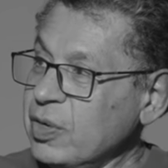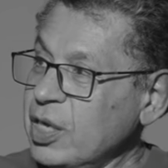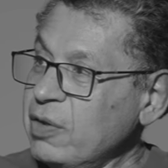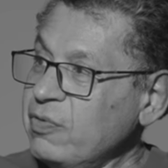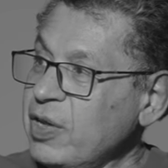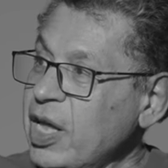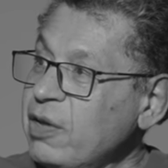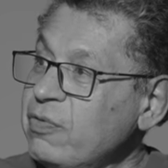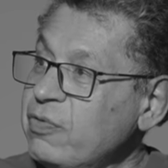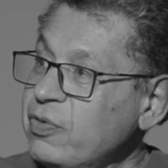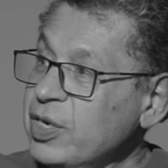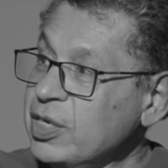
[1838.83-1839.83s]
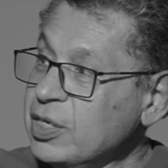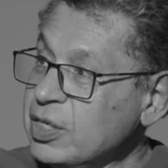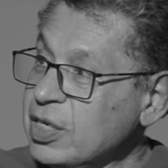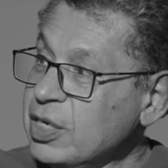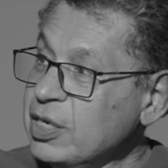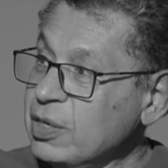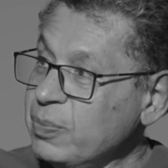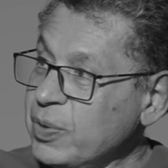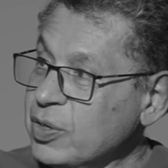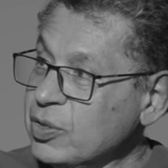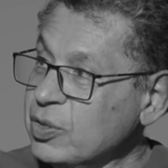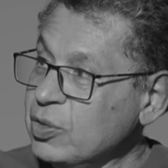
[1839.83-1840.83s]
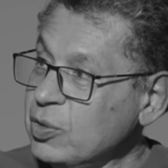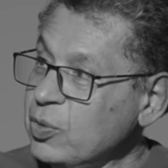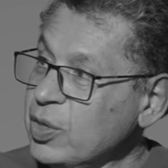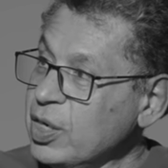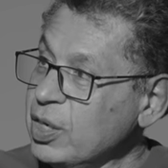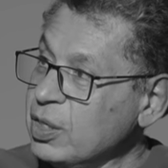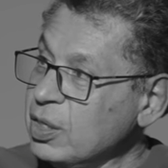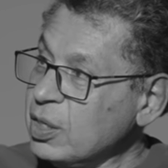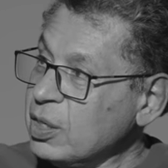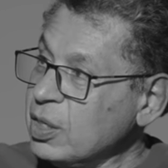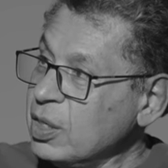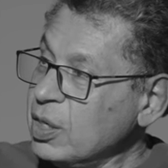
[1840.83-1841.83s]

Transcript: If every single person look in the